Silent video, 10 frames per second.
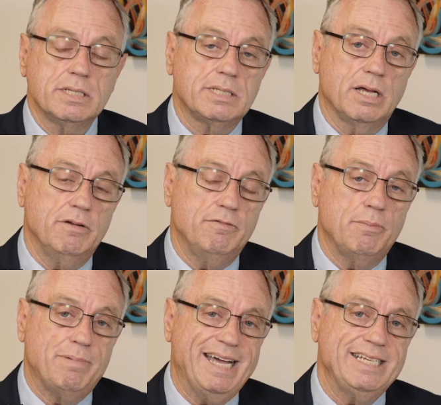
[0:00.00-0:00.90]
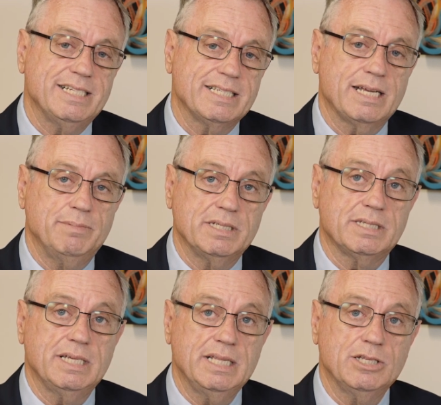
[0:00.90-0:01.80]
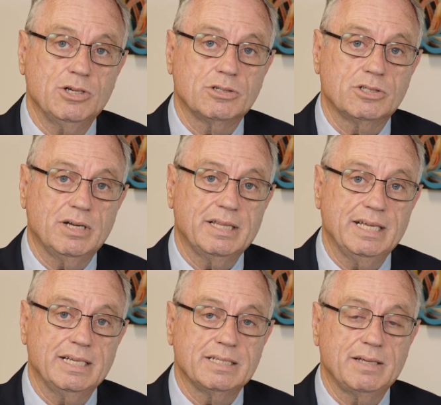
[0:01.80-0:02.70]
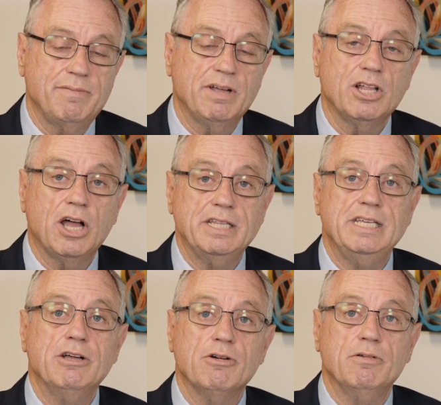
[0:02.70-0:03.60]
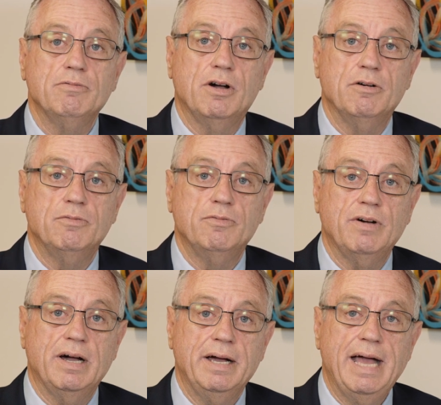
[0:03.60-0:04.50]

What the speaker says: So for patients coming to see their doctor, I think it's having an idea of